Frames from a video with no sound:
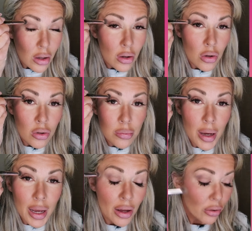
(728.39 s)
on
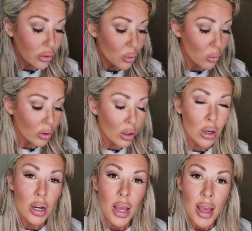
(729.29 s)
my outer
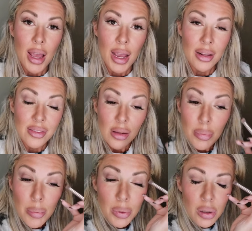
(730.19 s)
corner. And some
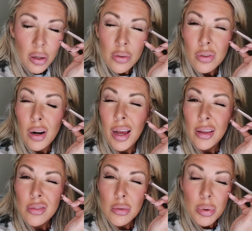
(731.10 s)
people close their
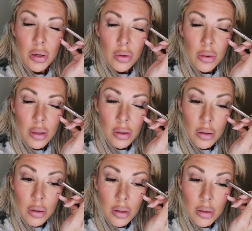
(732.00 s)
eyes to put on
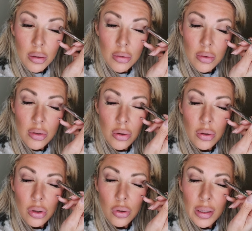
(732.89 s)
there to do
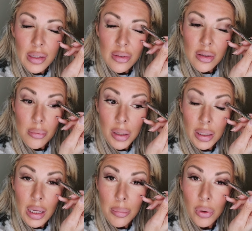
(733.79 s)
their crease,
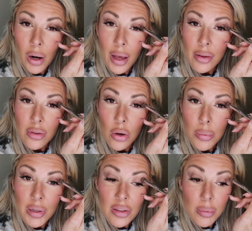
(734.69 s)
but keep your eyes
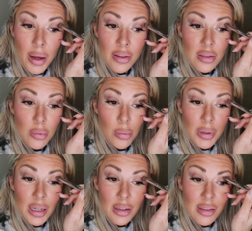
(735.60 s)
open as possible,
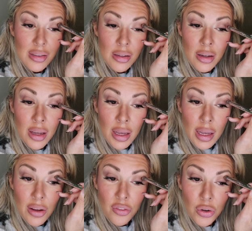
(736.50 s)
because
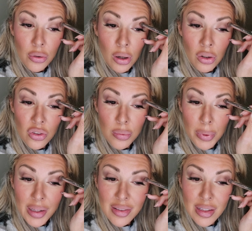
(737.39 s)
if you are just
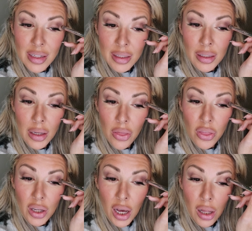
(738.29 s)
placing
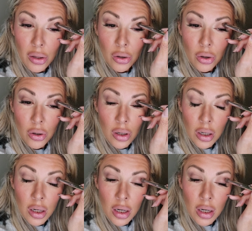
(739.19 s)
the color